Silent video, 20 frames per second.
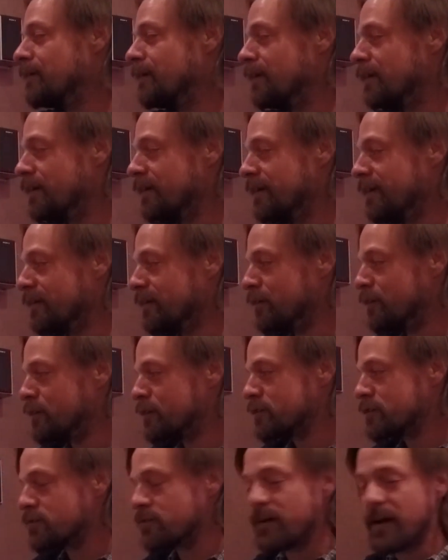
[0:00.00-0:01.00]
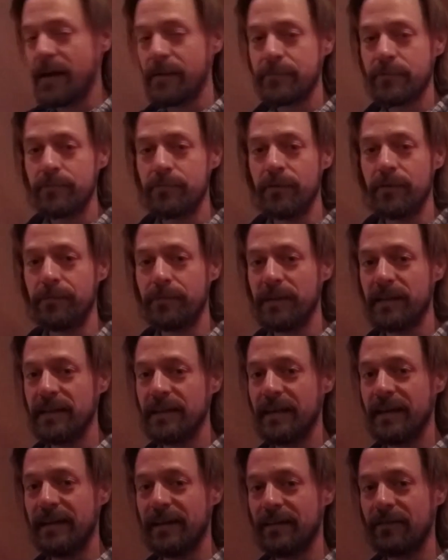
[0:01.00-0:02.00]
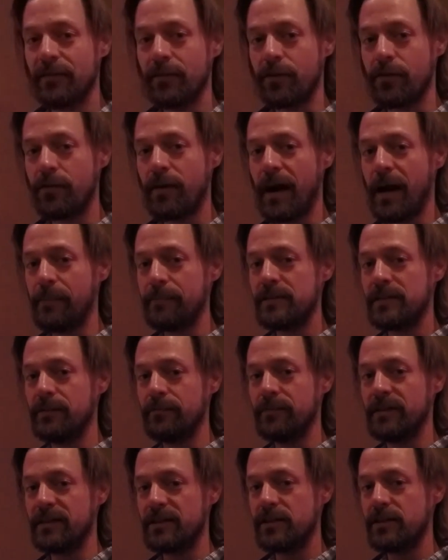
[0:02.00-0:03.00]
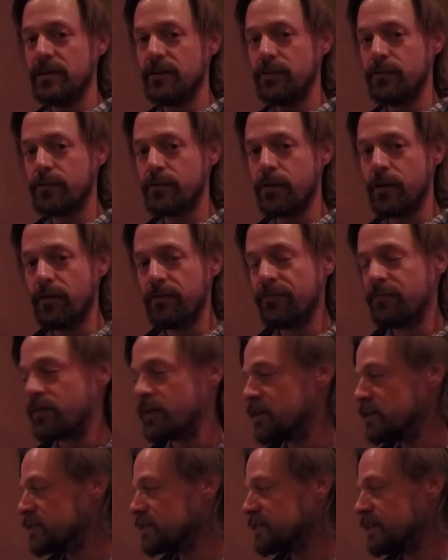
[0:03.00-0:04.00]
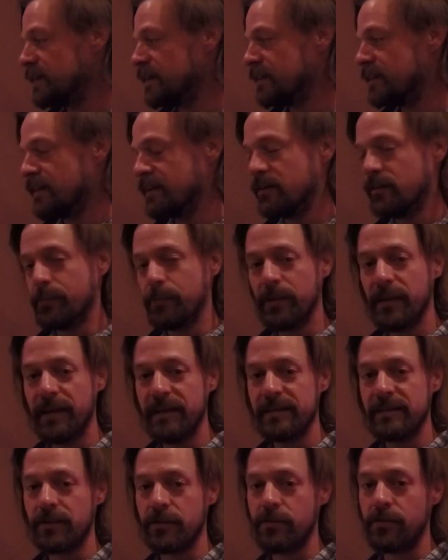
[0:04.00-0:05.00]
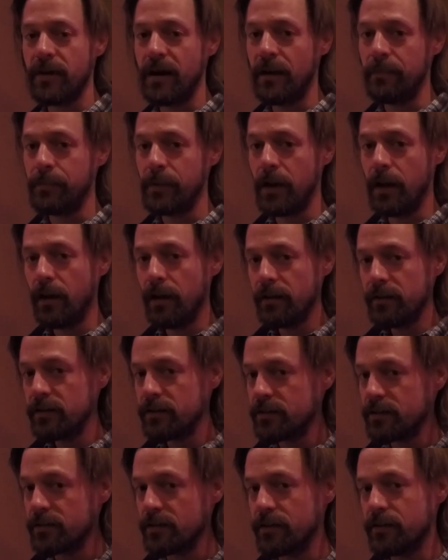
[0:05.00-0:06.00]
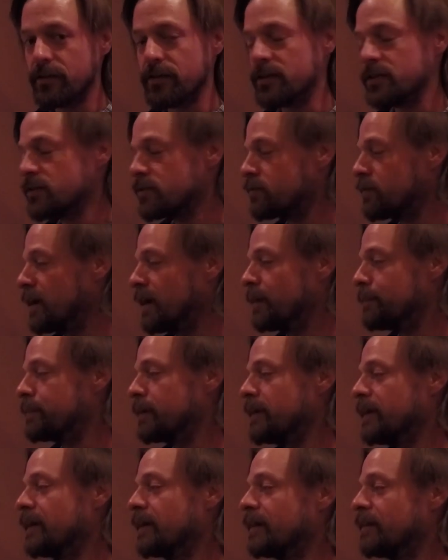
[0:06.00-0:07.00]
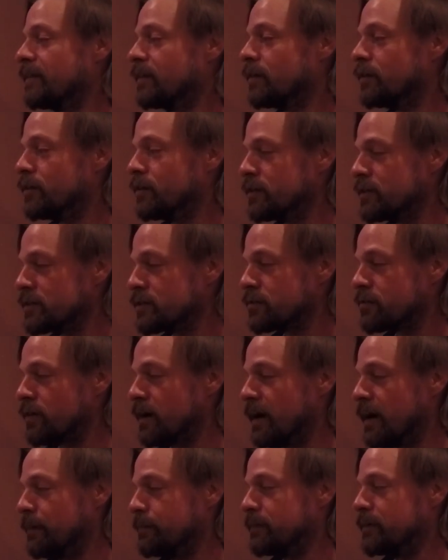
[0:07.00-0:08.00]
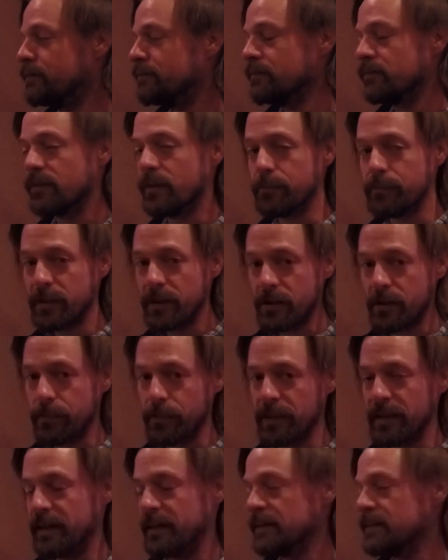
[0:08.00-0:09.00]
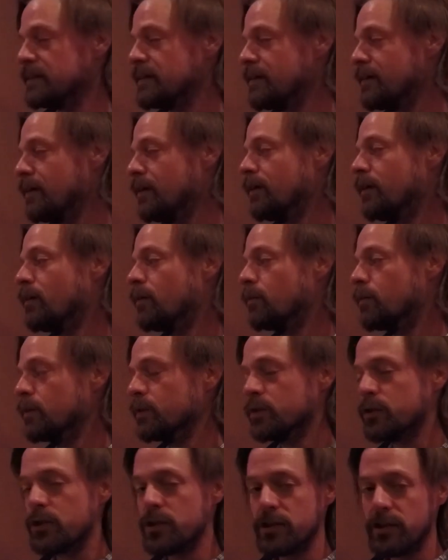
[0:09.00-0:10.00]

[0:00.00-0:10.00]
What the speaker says: Nurse crops will be like the crops in which you grow first and then you plant a crop under the nurse crop, and the nurse crop, the bigger plant, will